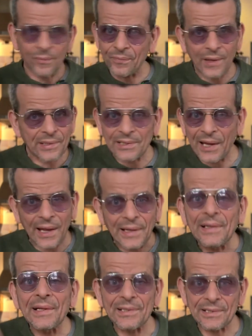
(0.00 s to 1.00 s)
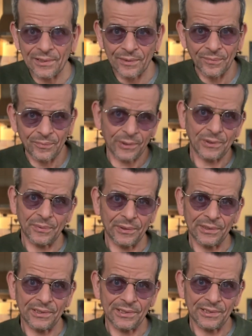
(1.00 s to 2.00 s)
there's endless
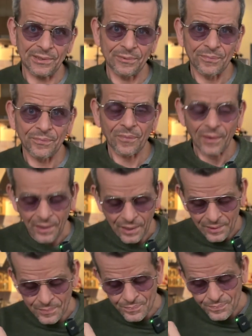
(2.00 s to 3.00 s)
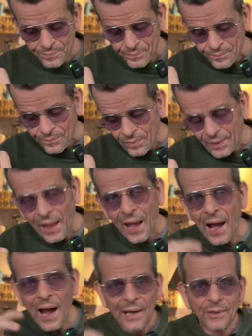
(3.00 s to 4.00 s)
possibilities.
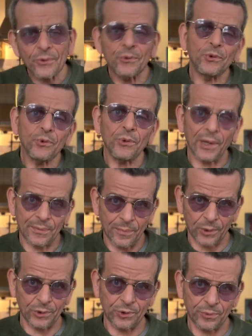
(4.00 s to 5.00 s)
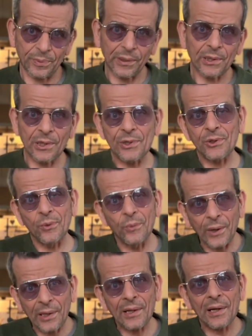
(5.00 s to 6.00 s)
I don't do that much because the
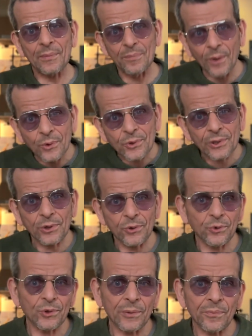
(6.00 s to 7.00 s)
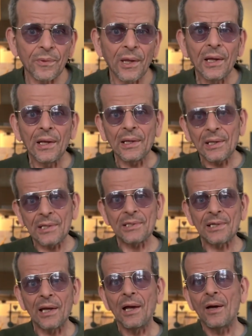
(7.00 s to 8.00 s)
way that I mostly use them
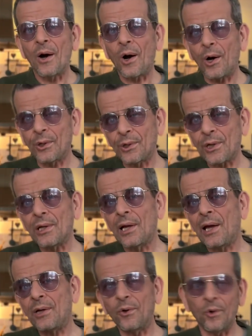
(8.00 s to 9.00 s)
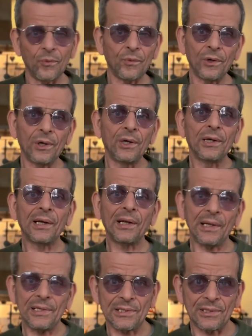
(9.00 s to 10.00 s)
is under and over
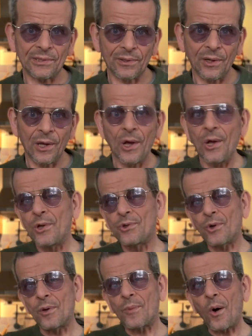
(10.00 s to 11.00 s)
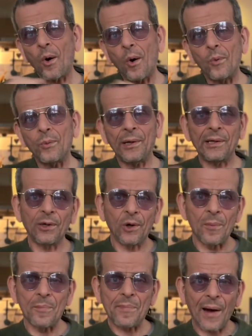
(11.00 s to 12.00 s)
glazes. So I'm already
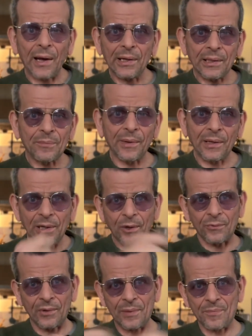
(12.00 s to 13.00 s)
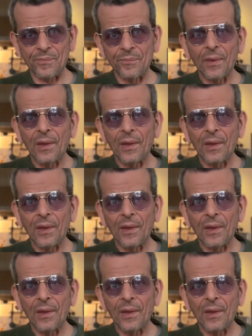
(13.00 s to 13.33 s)
combining many of them